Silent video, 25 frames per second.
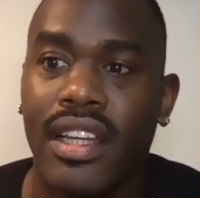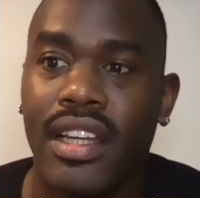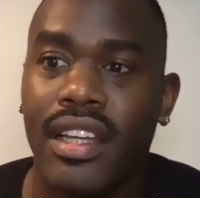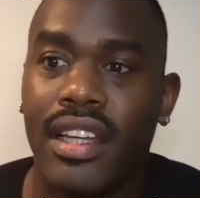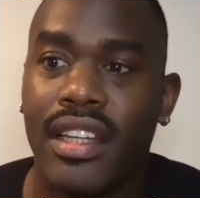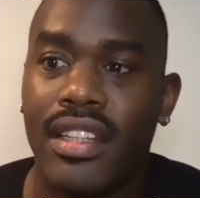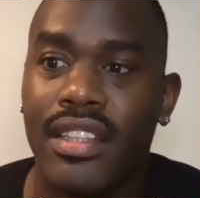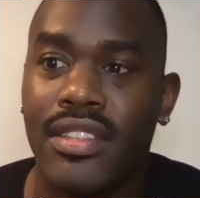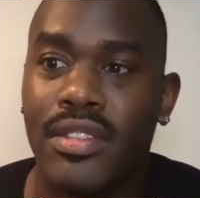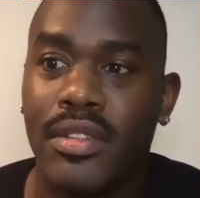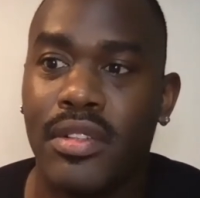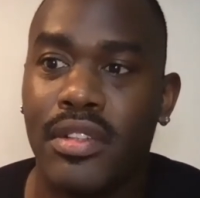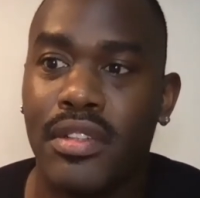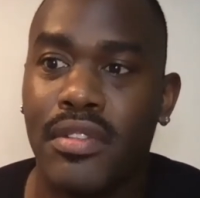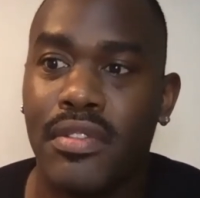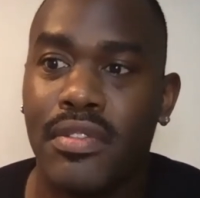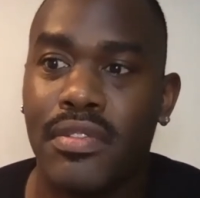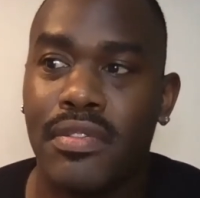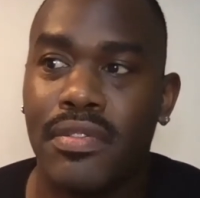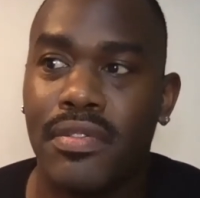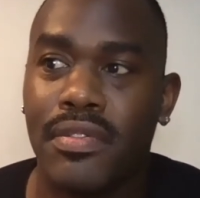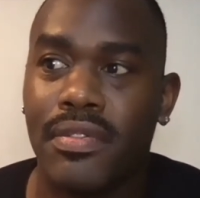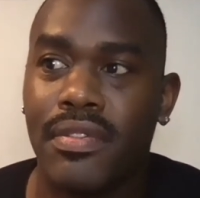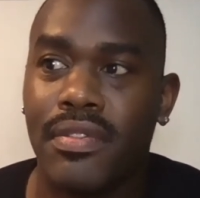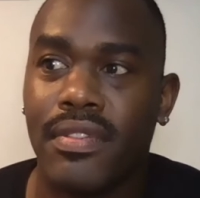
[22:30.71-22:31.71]
it's sort of
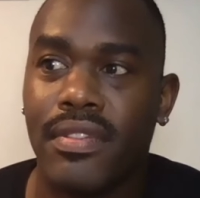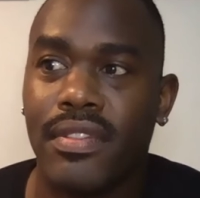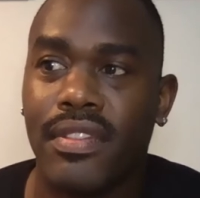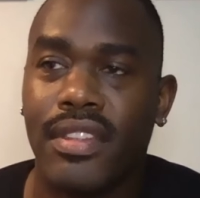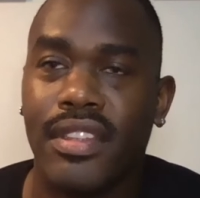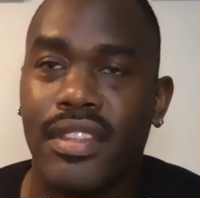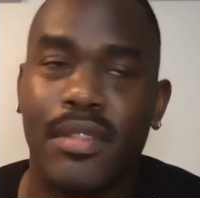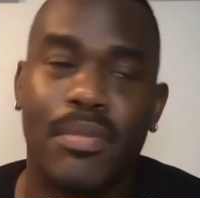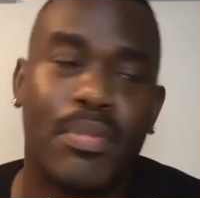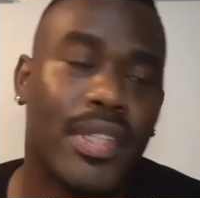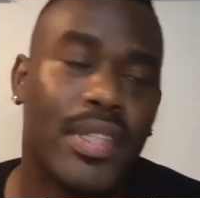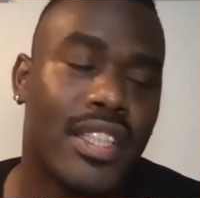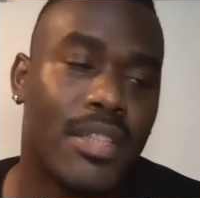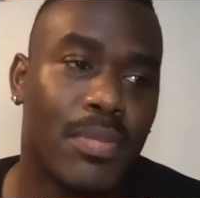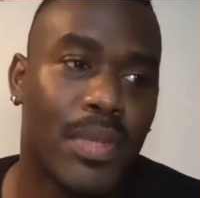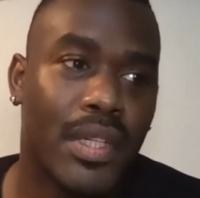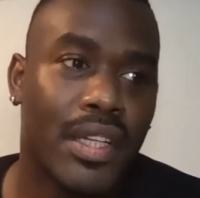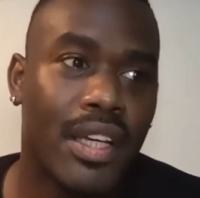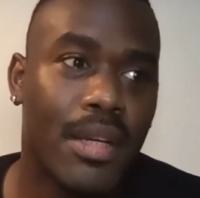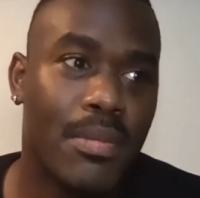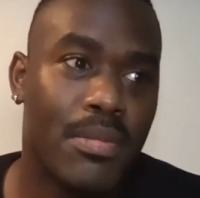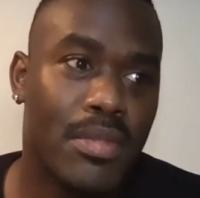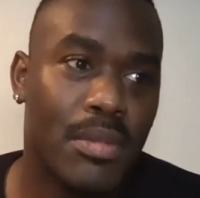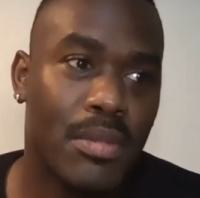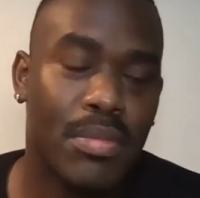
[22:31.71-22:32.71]
the piece
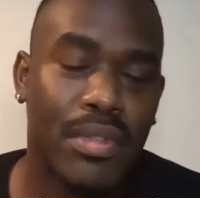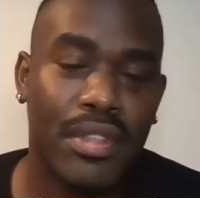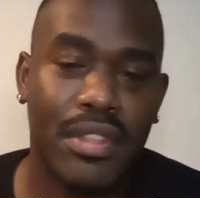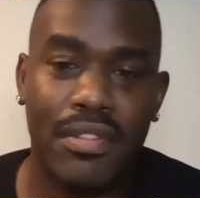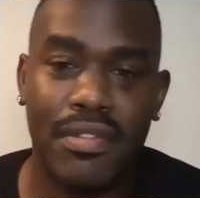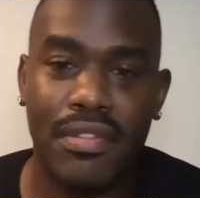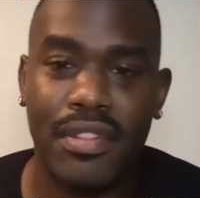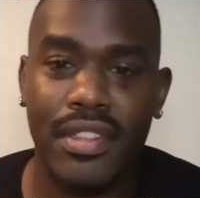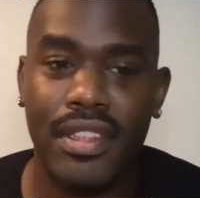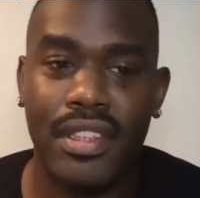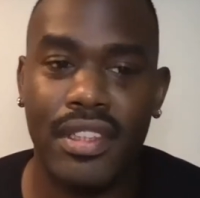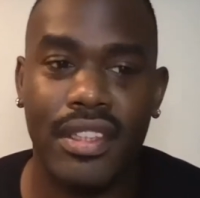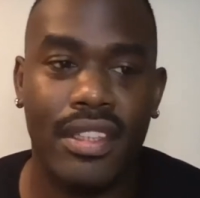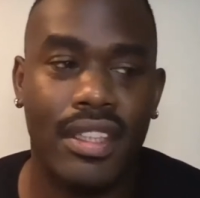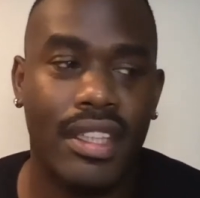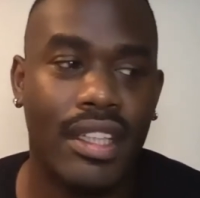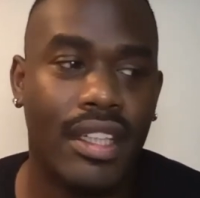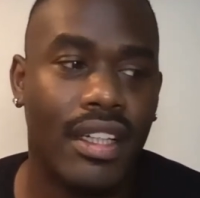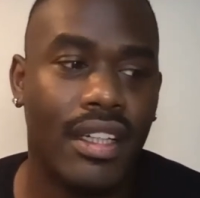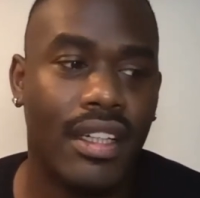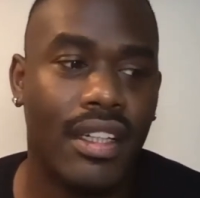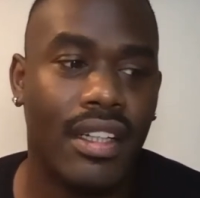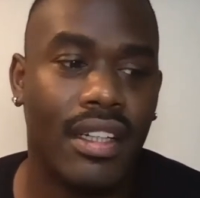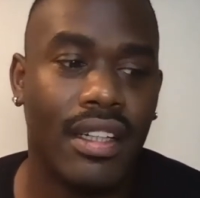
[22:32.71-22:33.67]
becomes a bit of a, a